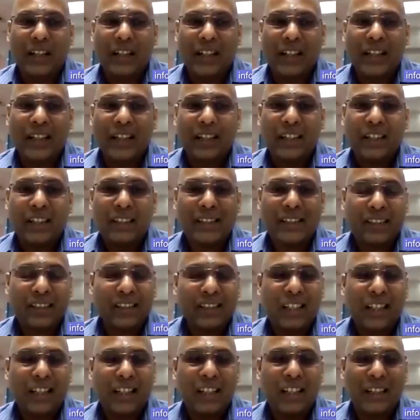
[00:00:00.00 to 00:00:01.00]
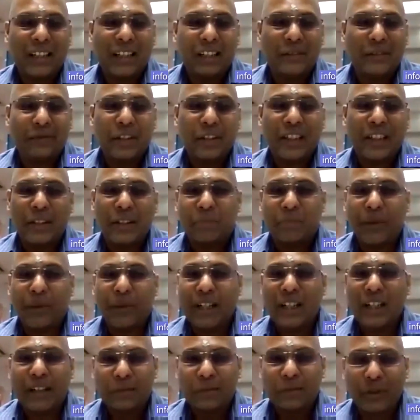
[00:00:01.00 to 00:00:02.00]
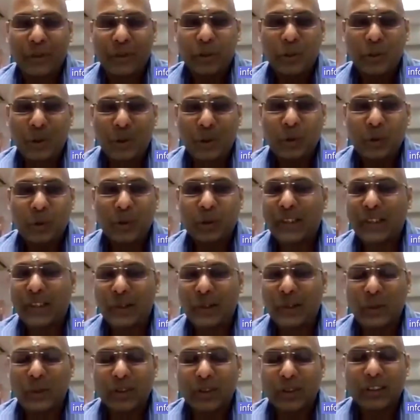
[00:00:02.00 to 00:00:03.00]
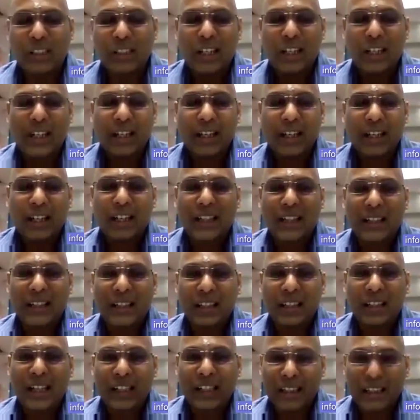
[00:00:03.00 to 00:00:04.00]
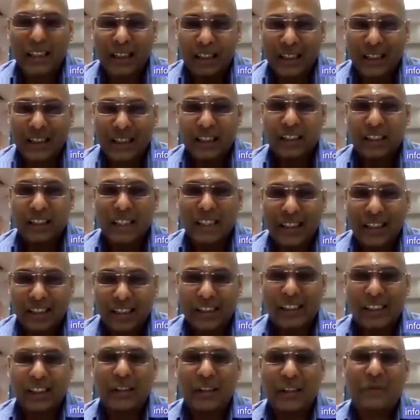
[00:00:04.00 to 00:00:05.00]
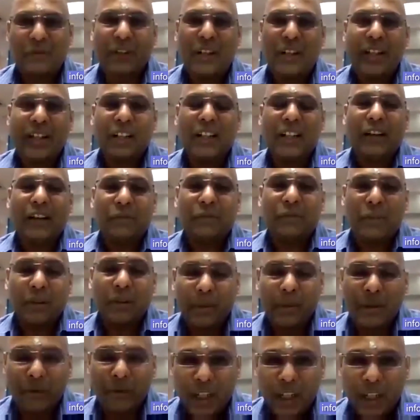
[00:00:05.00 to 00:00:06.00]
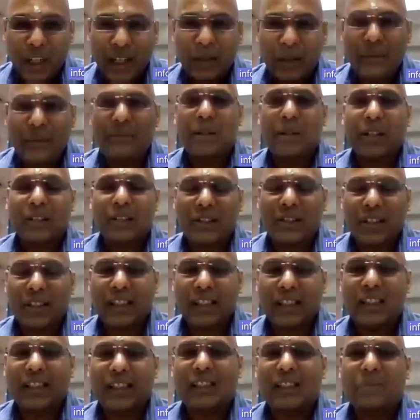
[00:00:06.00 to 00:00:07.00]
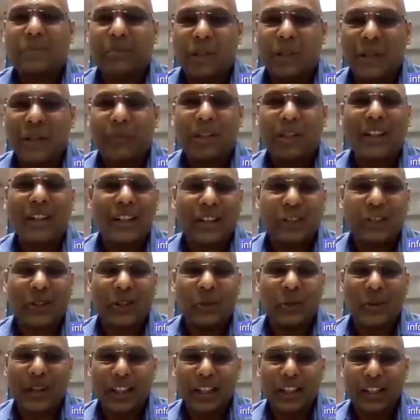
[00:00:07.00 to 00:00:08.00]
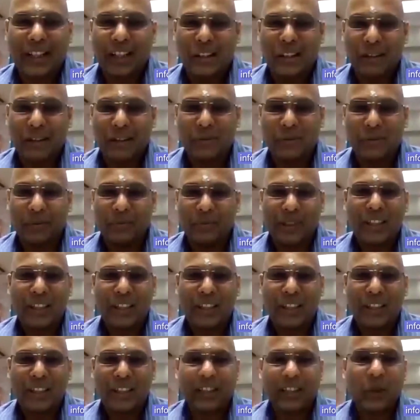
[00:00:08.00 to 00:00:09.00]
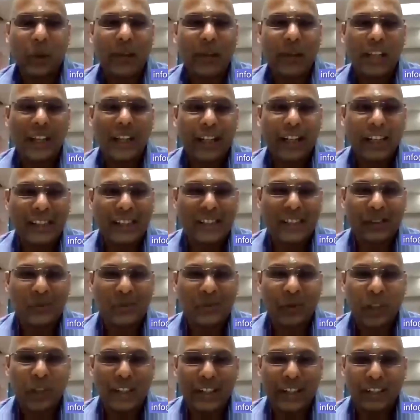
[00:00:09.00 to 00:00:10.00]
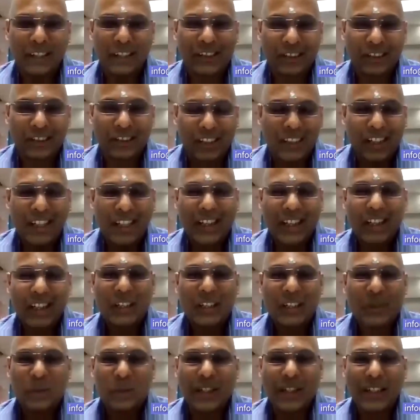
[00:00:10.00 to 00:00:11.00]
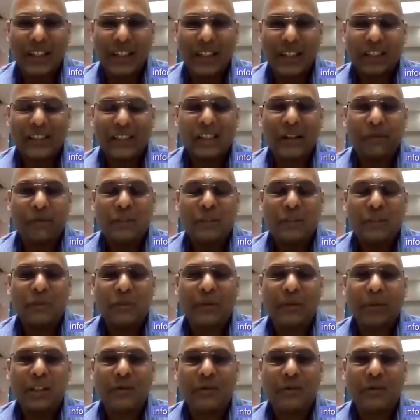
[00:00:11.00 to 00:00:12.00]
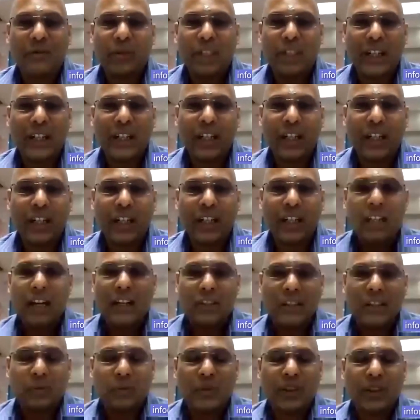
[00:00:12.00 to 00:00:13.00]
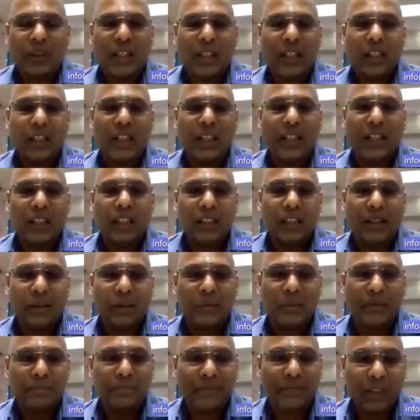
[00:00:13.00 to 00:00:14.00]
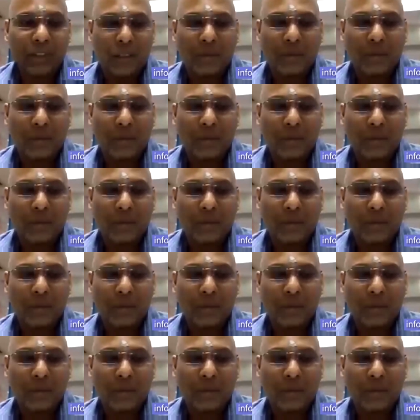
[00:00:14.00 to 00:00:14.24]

uh, it is uh, in fact imperative for you to do this course uh, and get certified from a very prestigious premier institute like AFM. They are the global leaders, is what I understand. So get it certified from a very trustworthy uh,